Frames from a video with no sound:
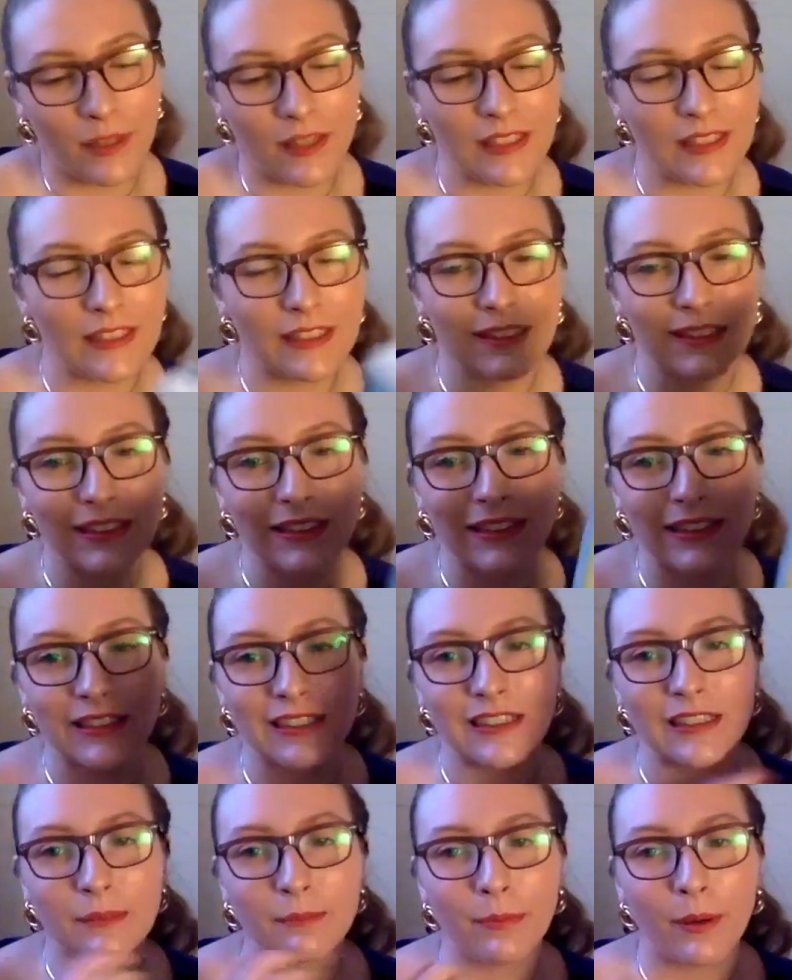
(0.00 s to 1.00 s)
Basically,
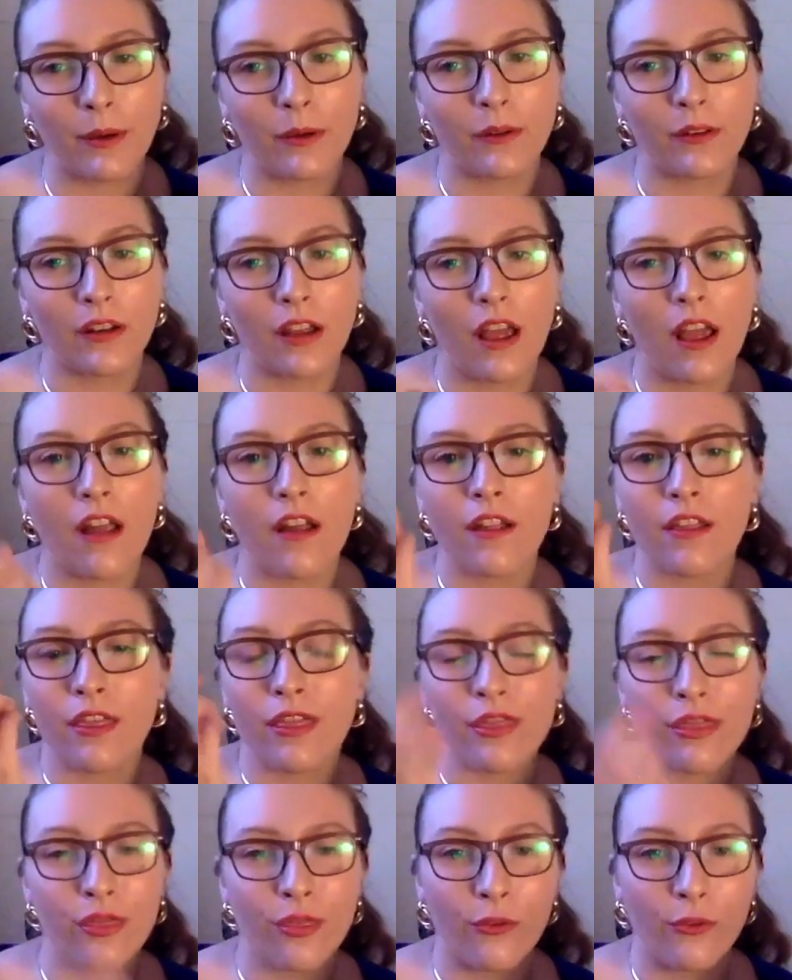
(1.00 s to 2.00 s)
this is about
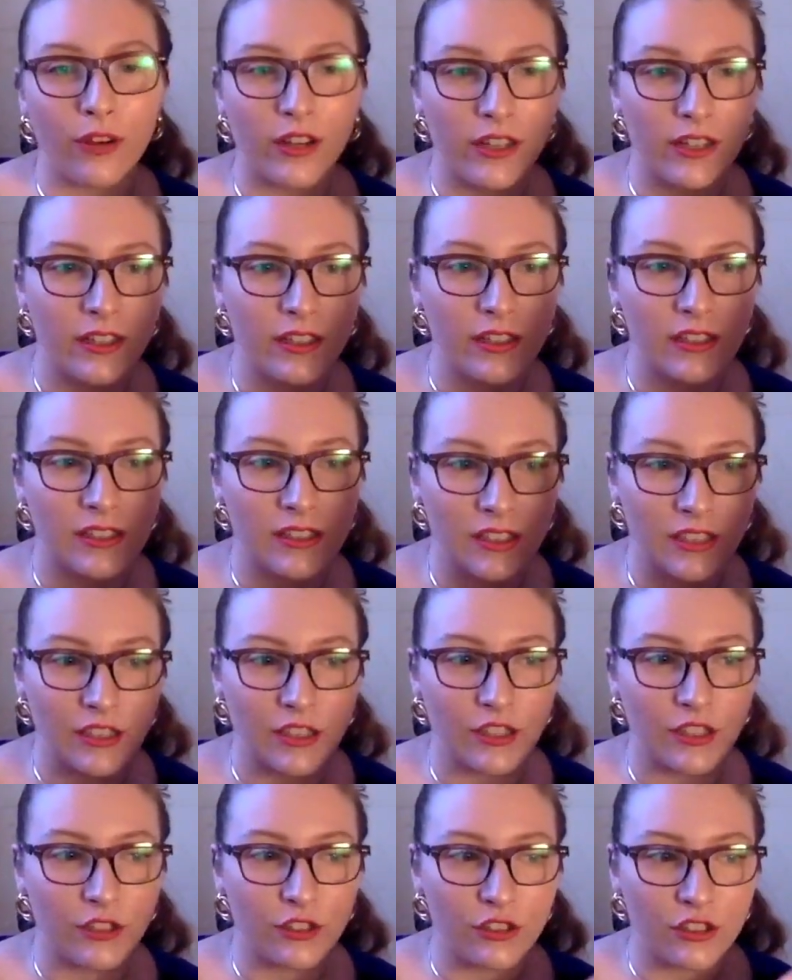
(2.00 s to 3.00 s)
three
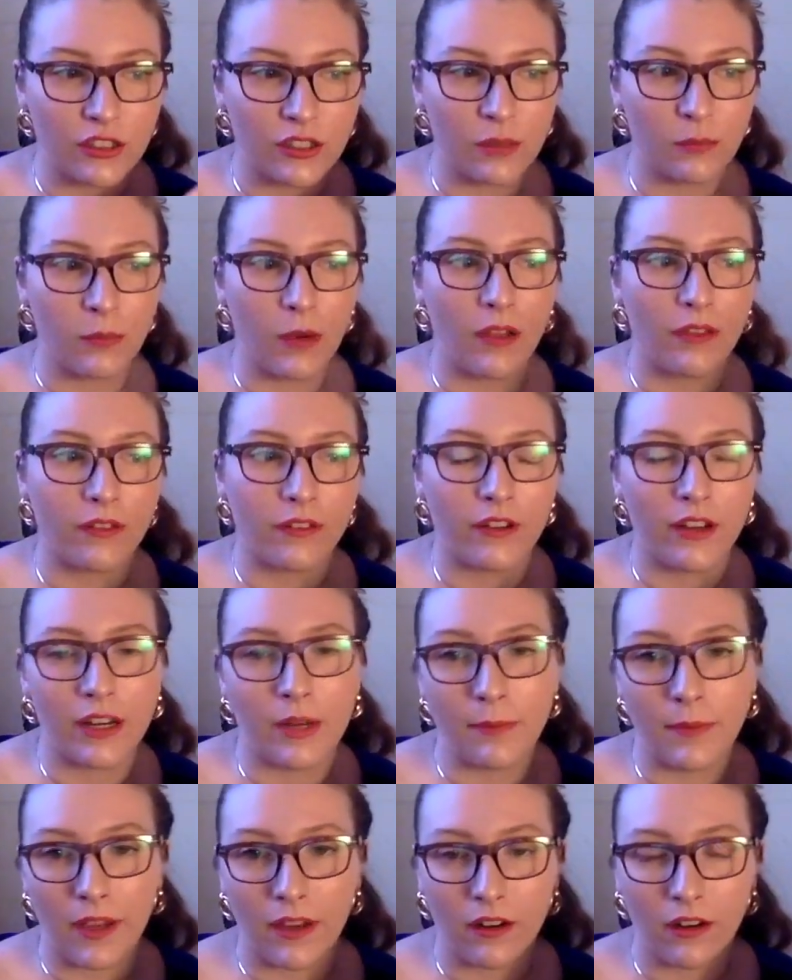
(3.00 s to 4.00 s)
sisters, their mother,
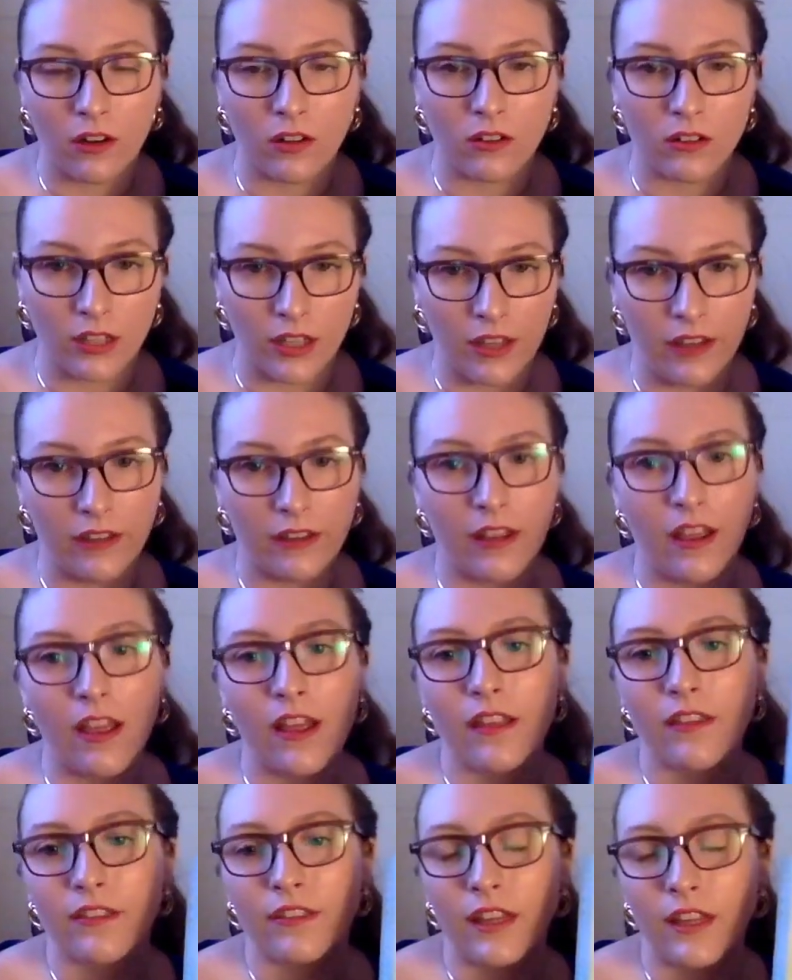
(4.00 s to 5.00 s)
and a man called King.
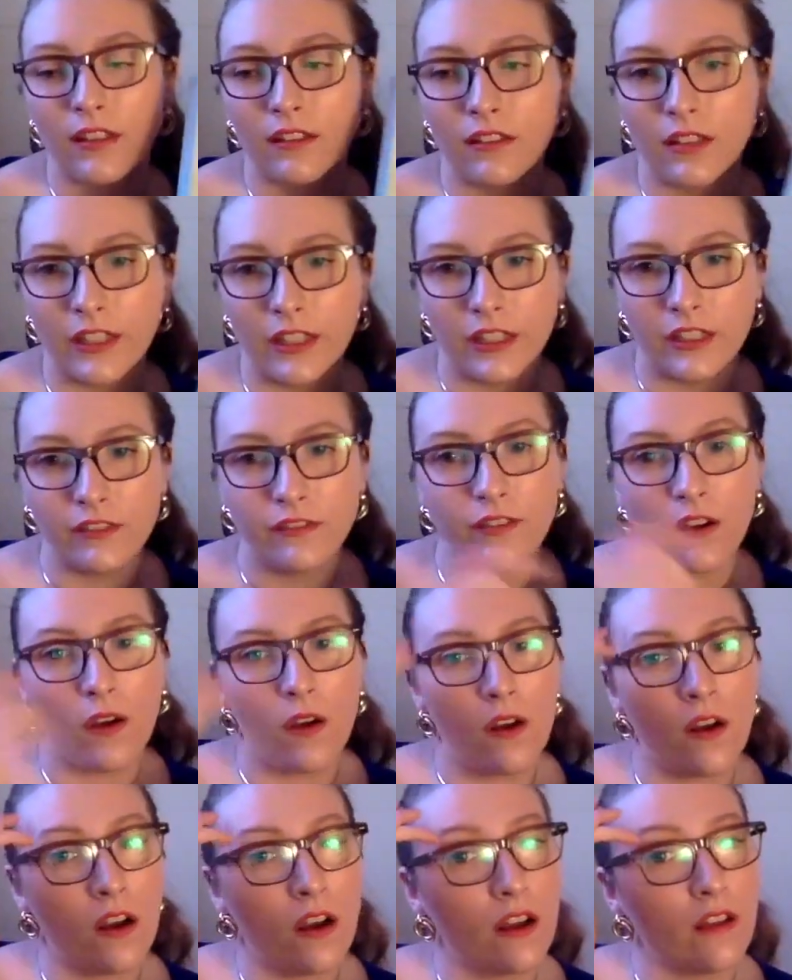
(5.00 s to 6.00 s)
They live
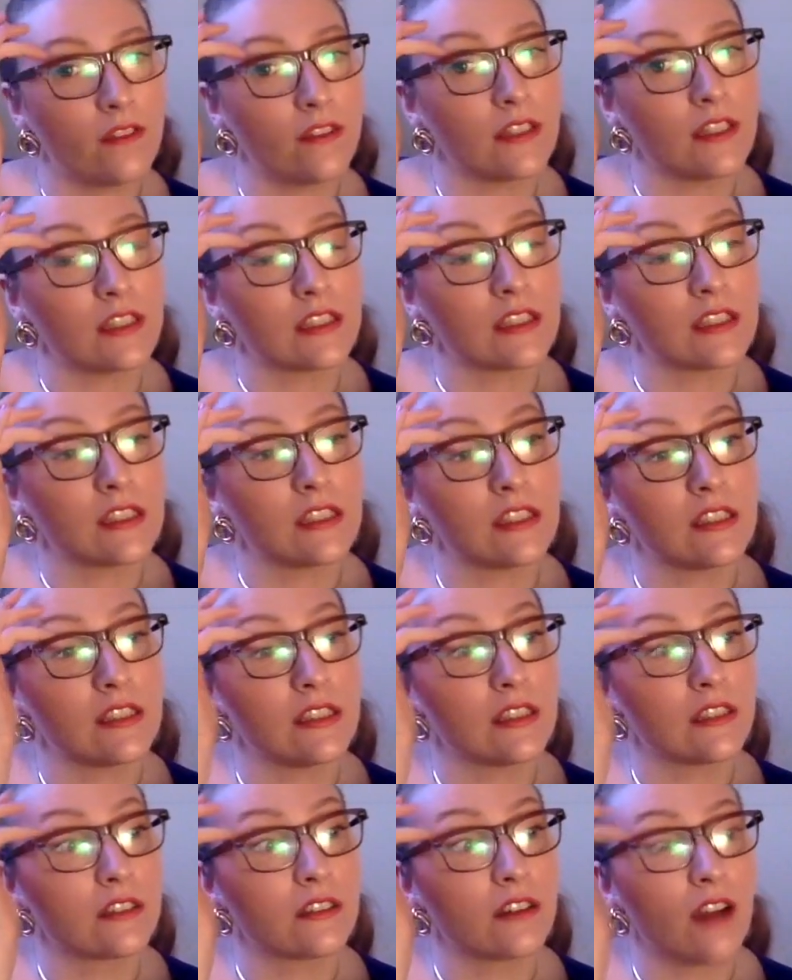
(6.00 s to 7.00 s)
on this
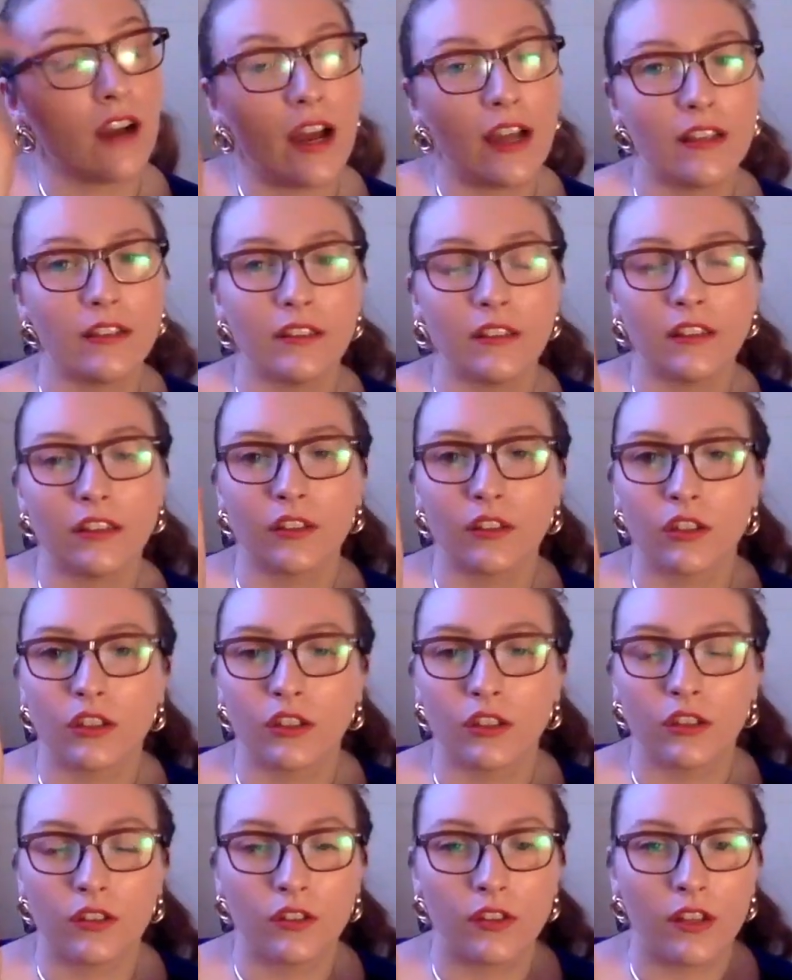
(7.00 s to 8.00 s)
here island.
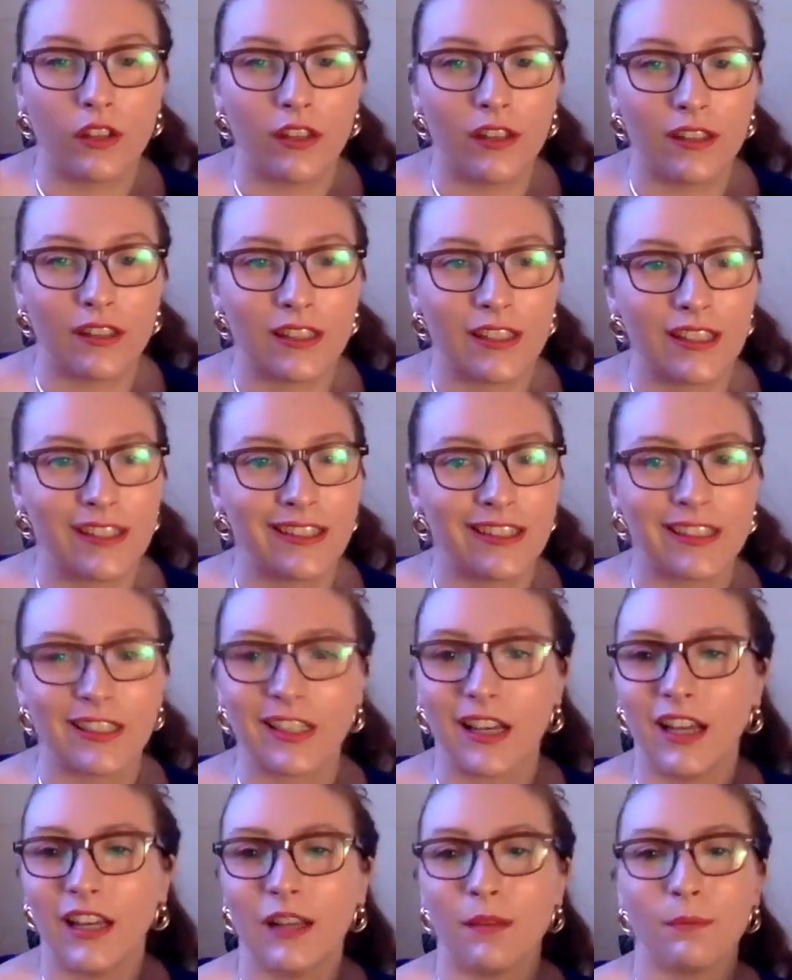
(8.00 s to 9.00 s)
It's in this
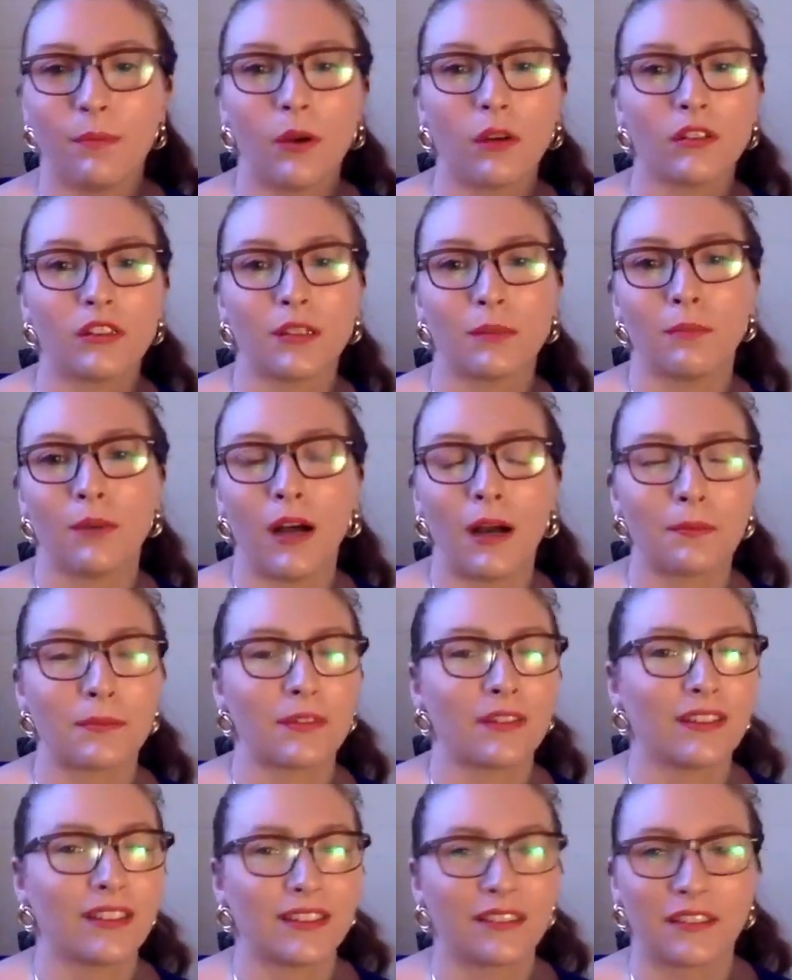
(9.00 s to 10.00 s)
kind of
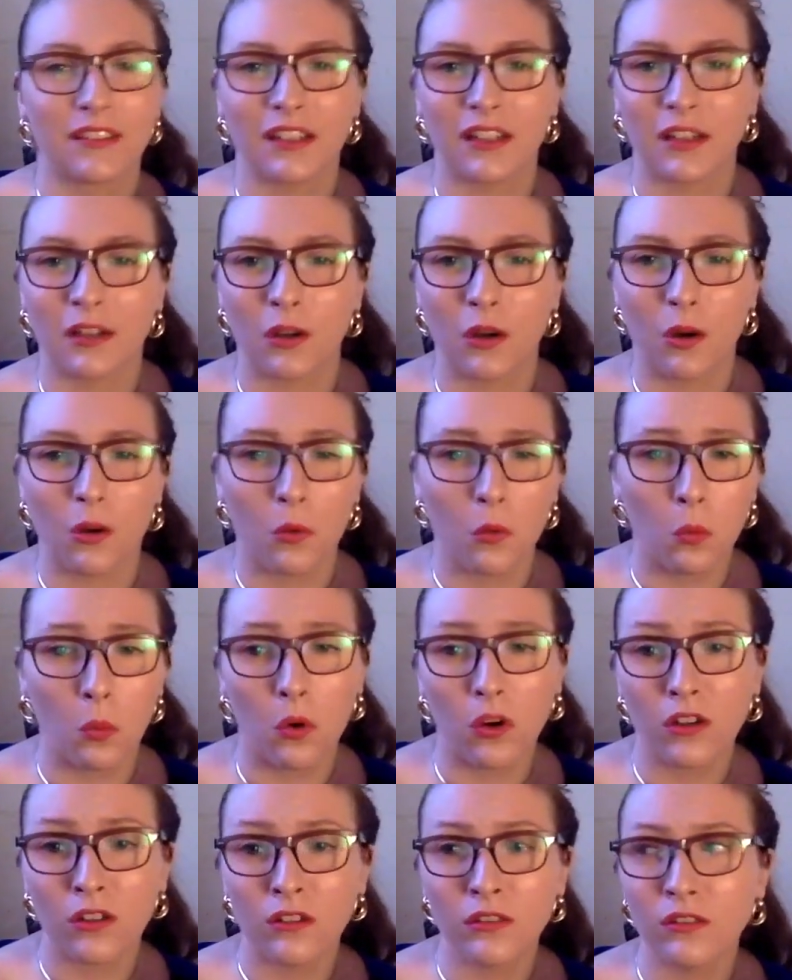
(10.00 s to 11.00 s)
post-apocalyptic
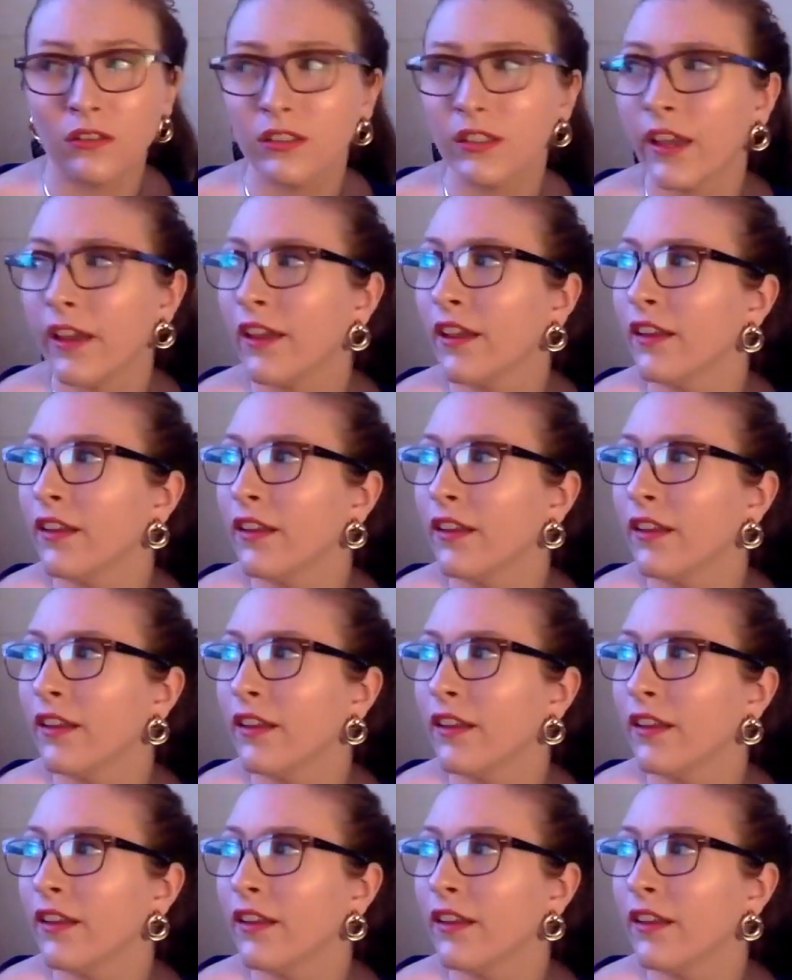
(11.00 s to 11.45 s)
world.